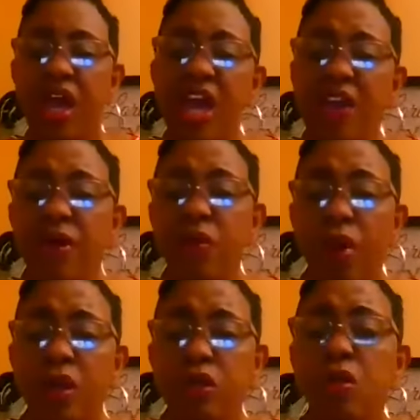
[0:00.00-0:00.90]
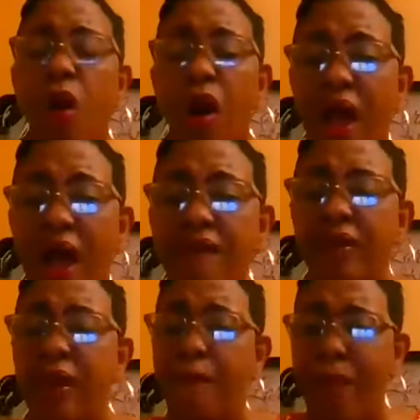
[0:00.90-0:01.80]
even when you are
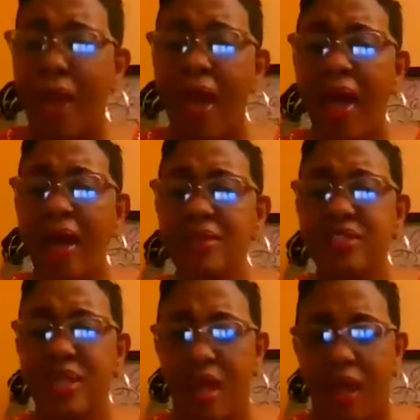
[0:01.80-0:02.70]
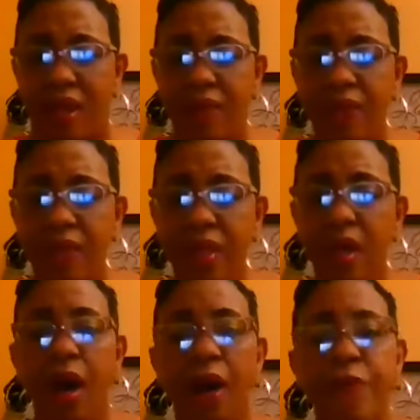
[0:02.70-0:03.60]
having a bad day,
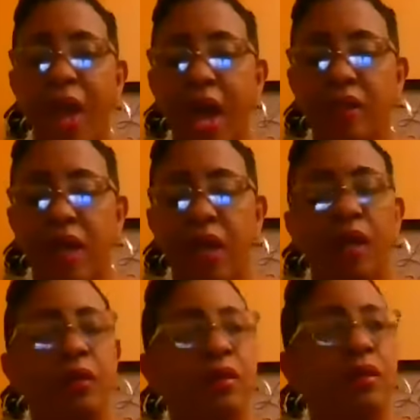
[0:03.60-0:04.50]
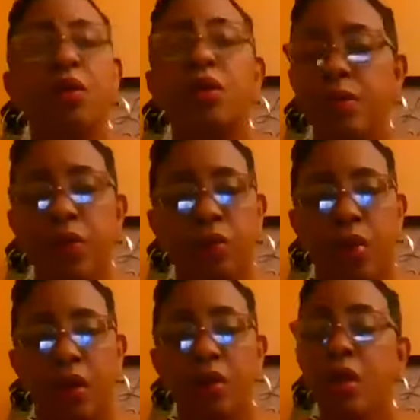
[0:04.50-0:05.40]
a bad day. And don't get me
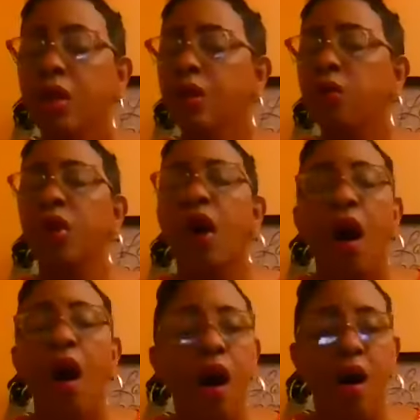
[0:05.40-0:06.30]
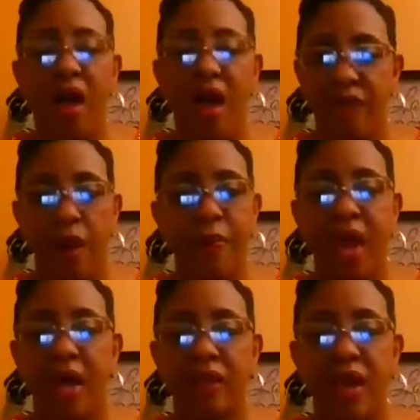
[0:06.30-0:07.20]
wrong, we all have our
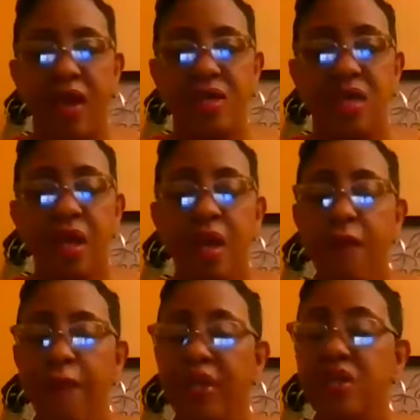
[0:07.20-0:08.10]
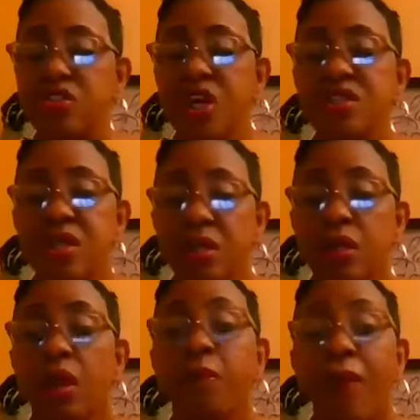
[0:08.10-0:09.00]
bad days, but it's just
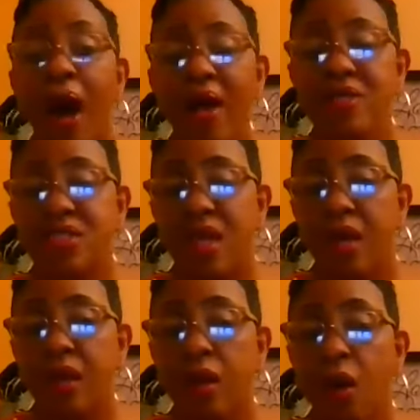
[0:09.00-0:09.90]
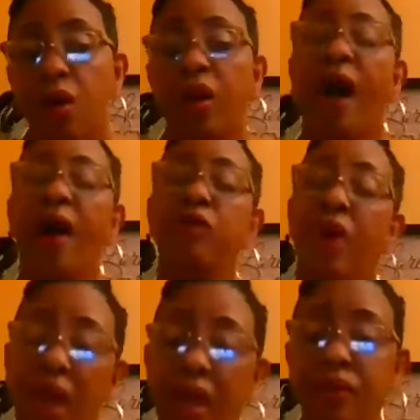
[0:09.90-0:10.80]
your mindset on how
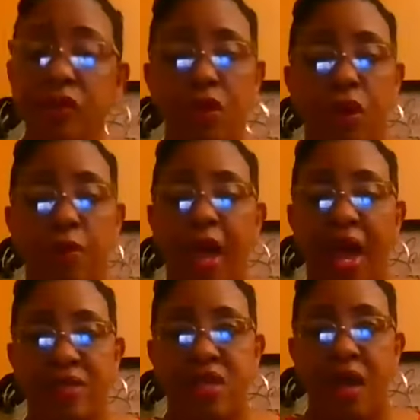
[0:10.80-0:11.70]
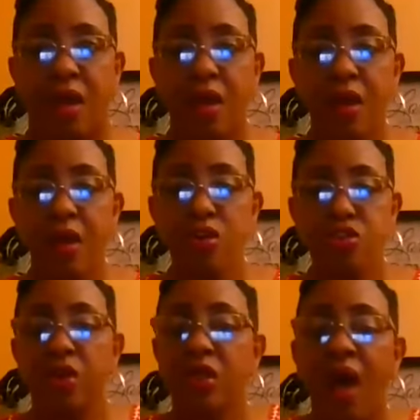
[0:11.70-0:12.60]
you handle your bad day.
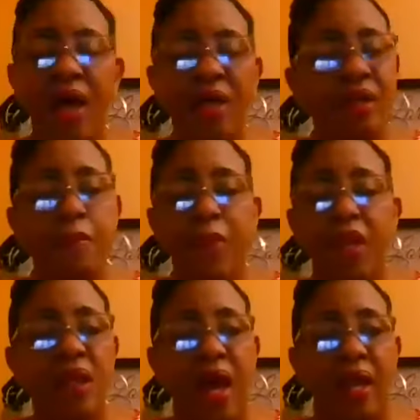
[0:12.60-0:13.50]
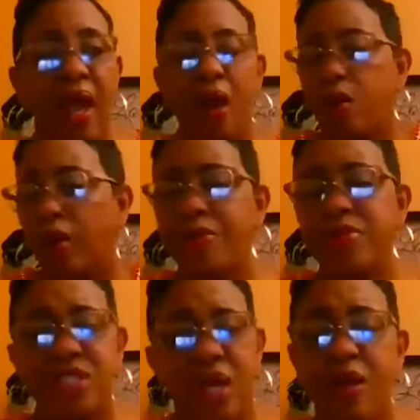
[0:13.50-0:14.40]
So tonight in the midnight hour, what I'm
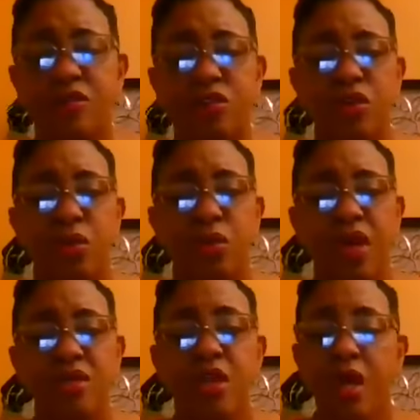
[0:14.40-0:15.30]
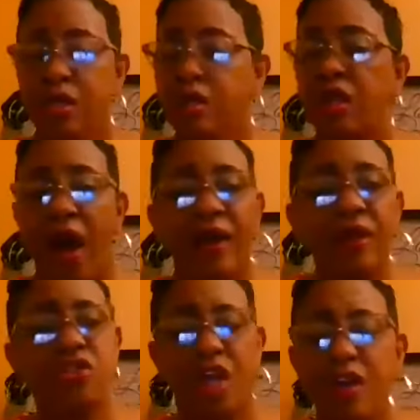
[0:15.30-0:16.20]
saying to you is you
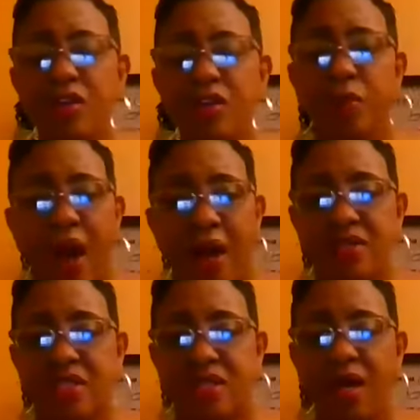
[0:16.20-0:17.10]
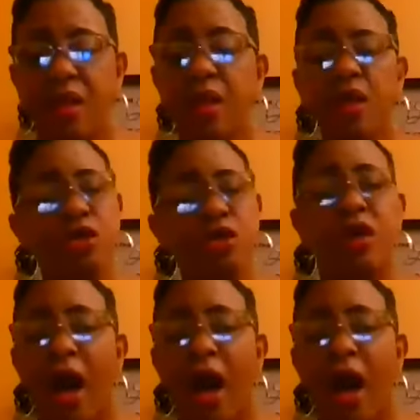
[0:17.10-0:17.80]
got to change your mindset. You